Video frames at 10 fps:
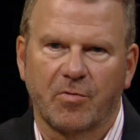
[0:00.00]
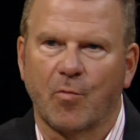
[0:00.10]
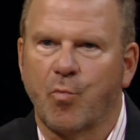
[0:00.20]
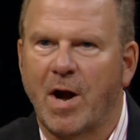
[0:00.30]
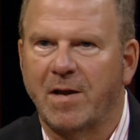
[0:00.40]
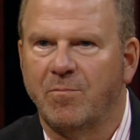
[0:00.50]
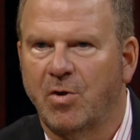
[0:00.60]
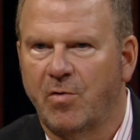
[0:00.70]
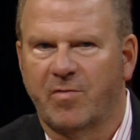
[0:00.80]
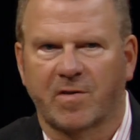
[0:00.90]
the right
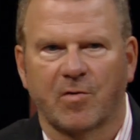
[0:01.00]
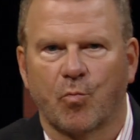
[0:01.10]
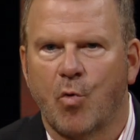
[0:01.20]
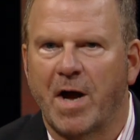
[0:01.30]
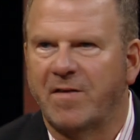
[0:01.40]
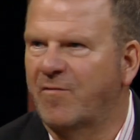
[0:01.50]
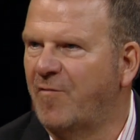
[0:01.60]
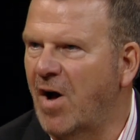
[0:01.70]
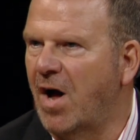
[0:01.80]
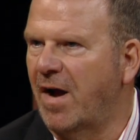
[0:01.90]
music, the right
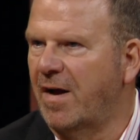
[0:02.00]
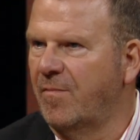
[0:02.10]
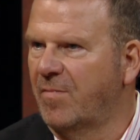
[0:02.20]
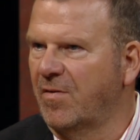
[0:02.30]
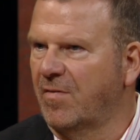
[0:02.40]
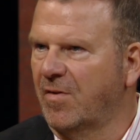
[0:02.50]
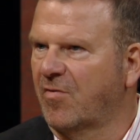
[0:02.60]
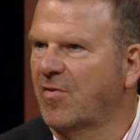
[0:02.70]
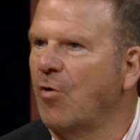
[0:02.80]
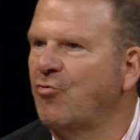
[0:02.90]
vibe, the, the
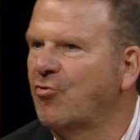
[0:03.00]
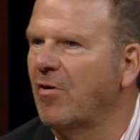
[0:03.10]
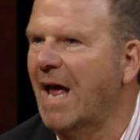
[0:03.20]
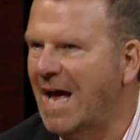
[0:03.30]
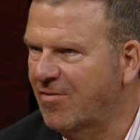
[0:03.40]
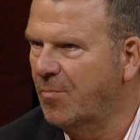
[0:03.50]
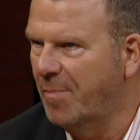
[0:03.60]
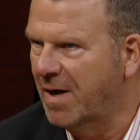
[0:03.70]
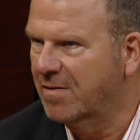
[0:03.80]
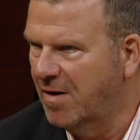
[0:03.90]
social yep.
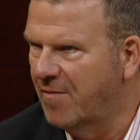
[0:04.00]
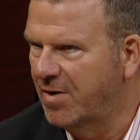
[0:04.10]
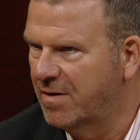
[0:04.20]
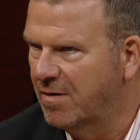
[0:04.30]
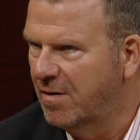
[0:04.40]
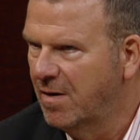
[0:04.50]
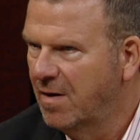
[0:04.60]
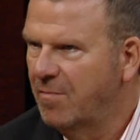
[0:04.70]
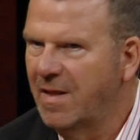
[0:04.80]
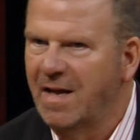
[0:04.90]
aspect of it. Right.
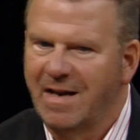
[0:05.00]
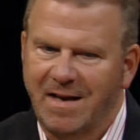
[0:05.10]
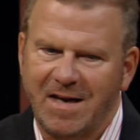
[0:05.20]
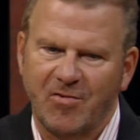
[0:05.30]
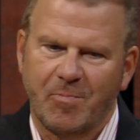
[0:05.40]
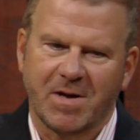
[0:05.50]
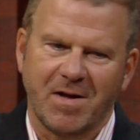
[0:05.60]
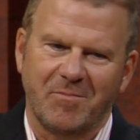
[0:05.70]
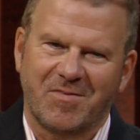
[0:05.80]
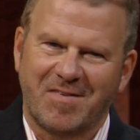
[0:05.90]
That it has
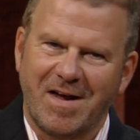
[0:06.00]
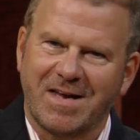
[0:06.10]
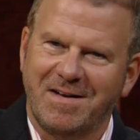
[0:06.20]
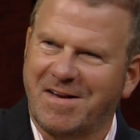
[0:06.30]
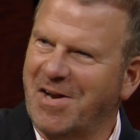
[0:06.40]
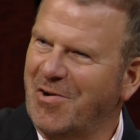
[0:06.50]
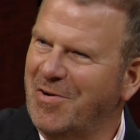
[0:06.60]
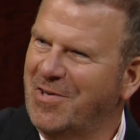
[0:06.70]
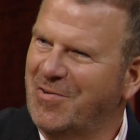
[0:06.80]
become secondary